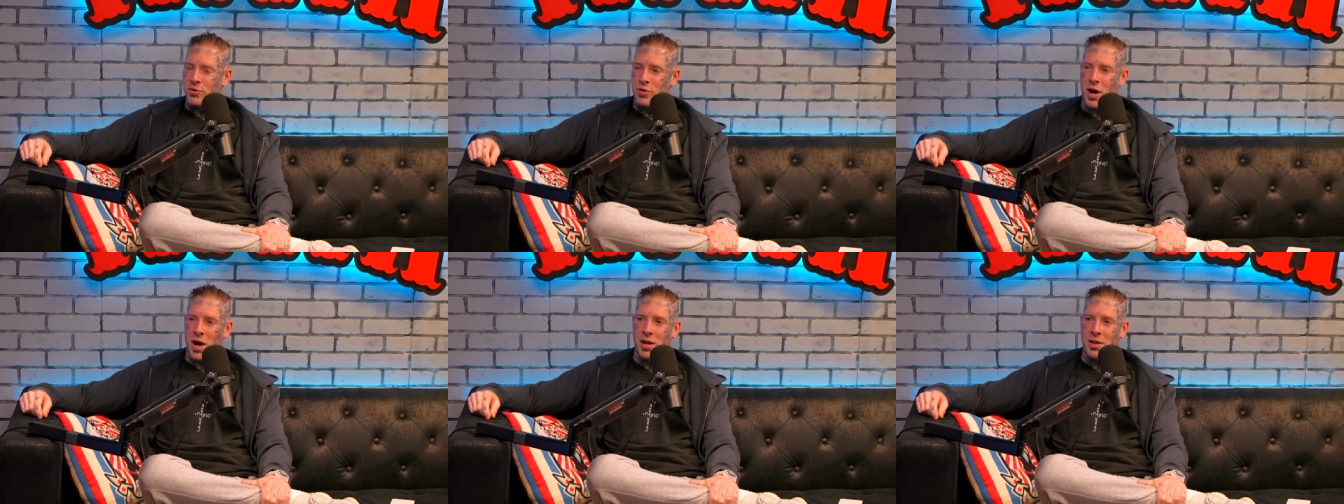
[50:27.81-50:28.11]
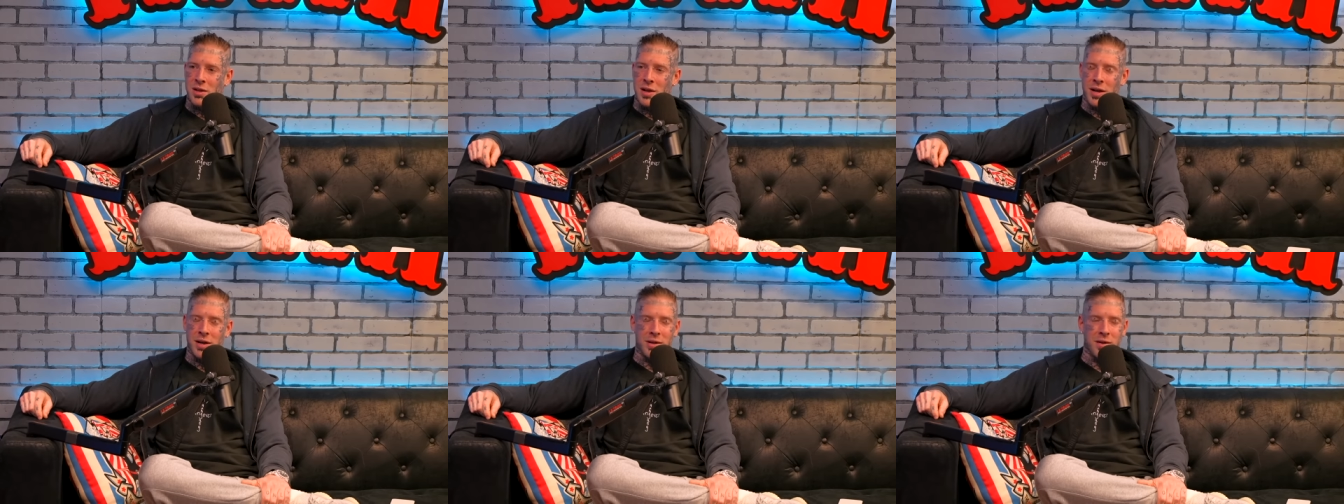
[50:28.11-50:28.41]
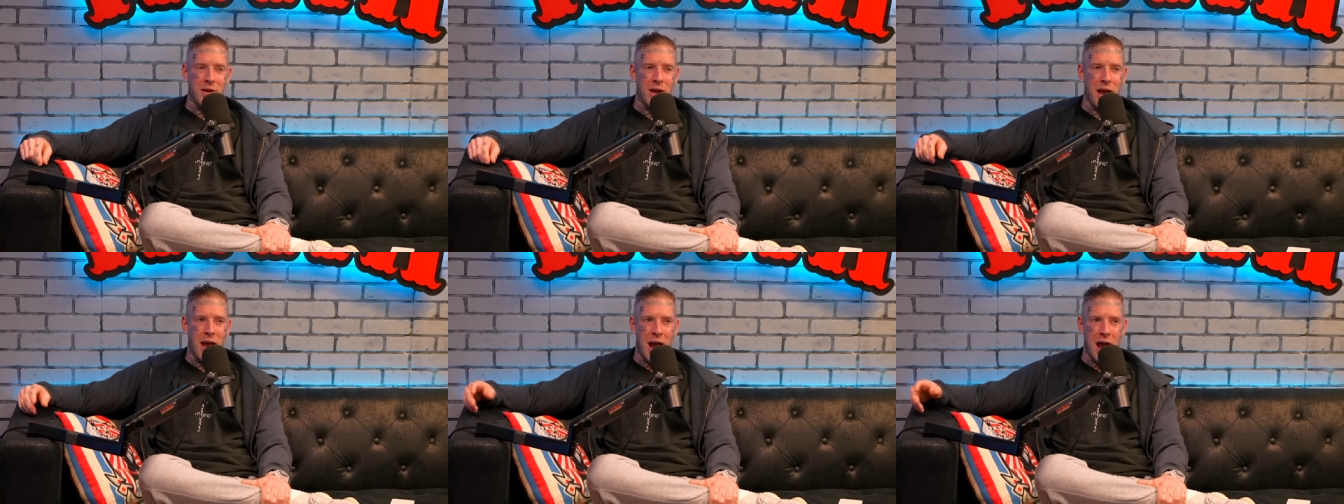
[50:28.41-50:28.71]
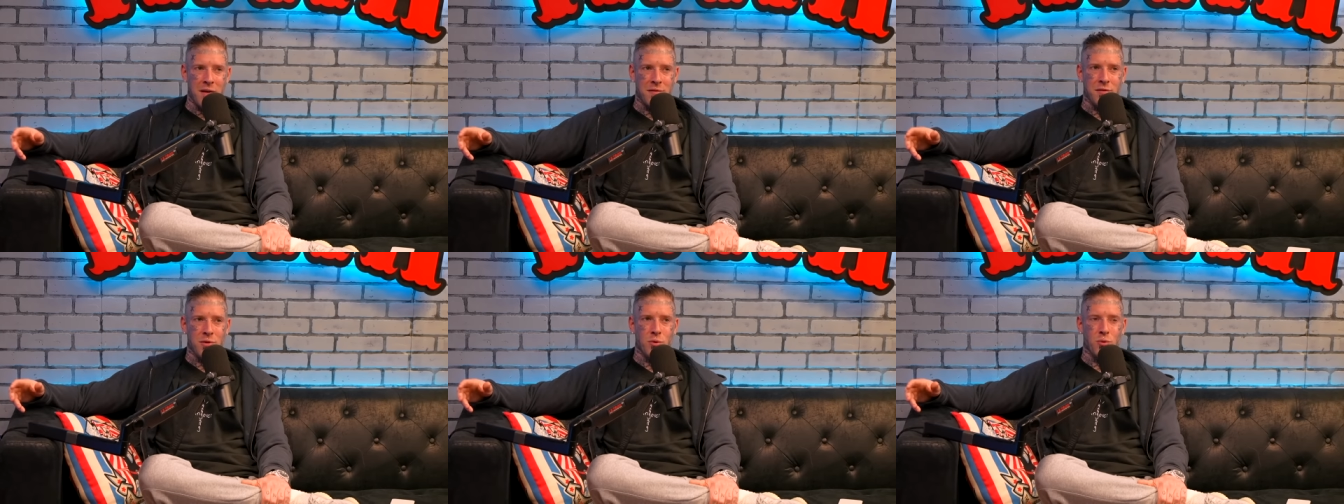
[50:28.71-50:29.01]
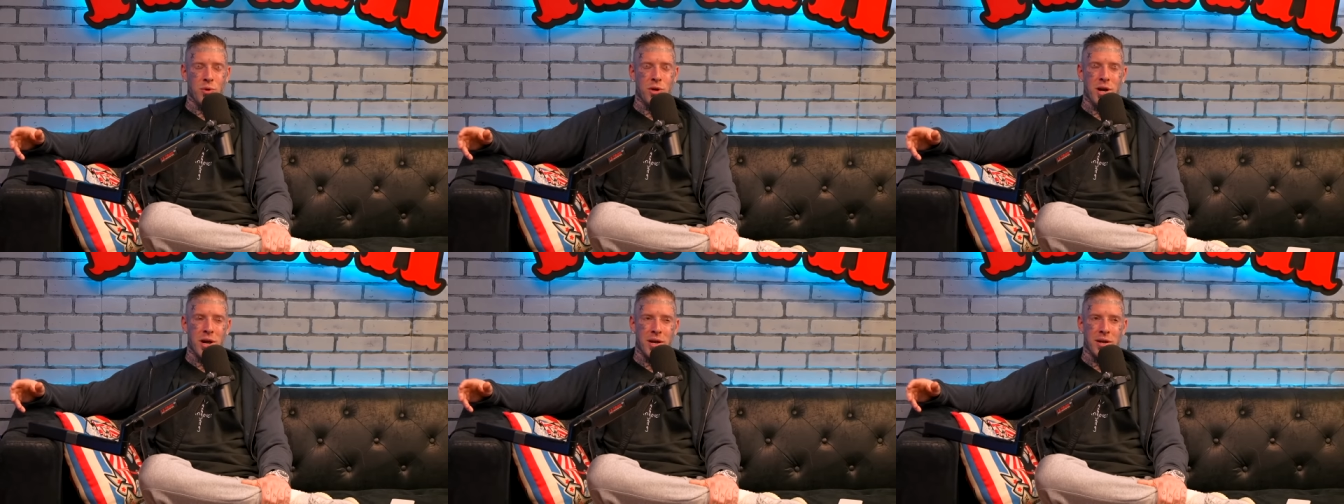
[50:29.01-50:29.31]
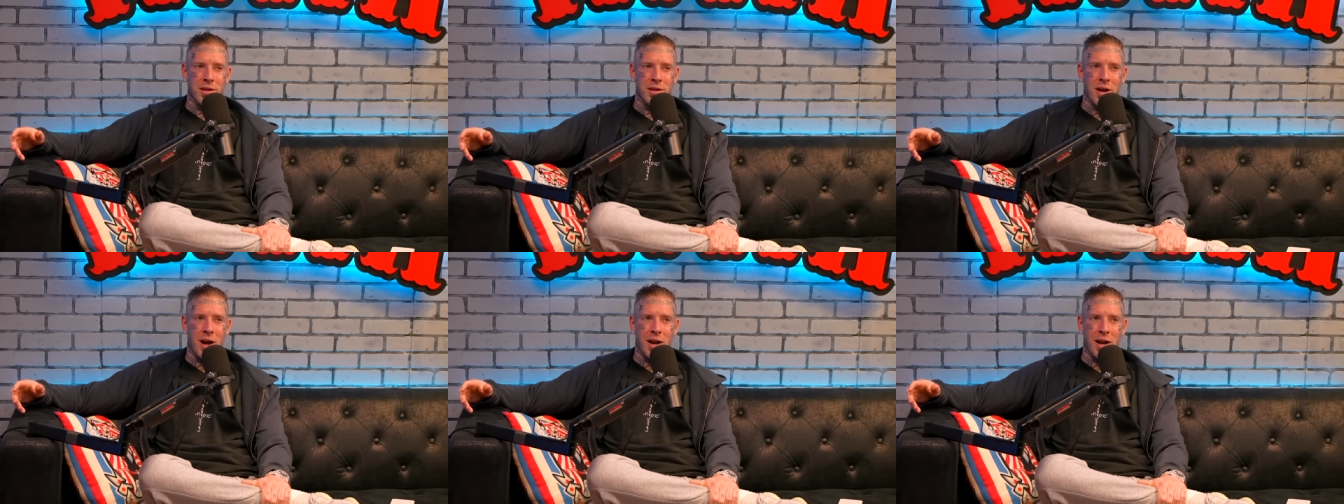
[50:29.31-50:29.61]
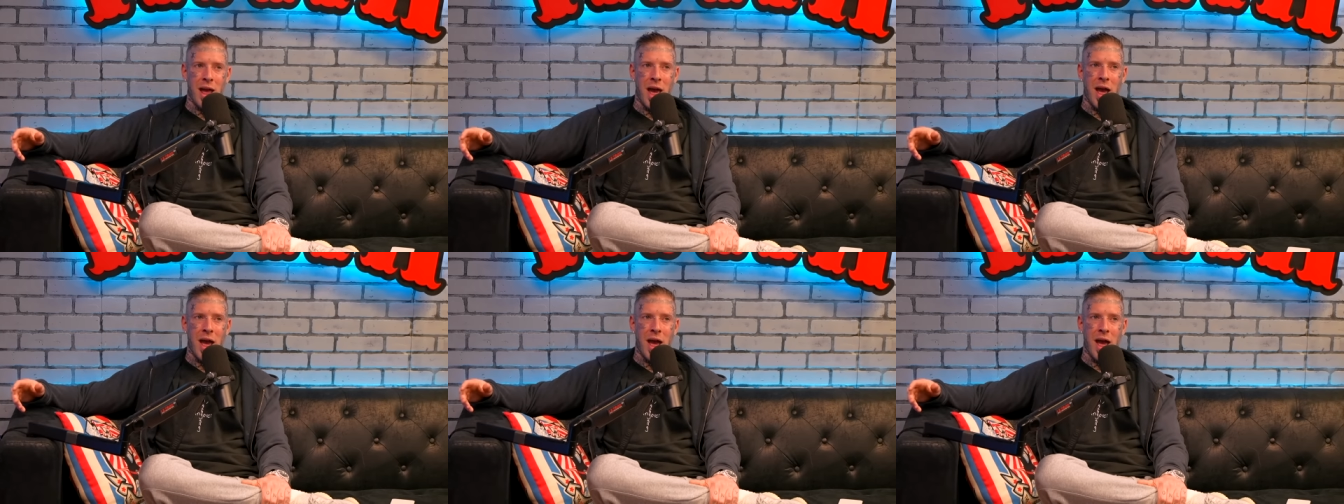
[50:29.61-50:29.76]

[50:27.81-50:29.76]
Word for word: So I like after we had got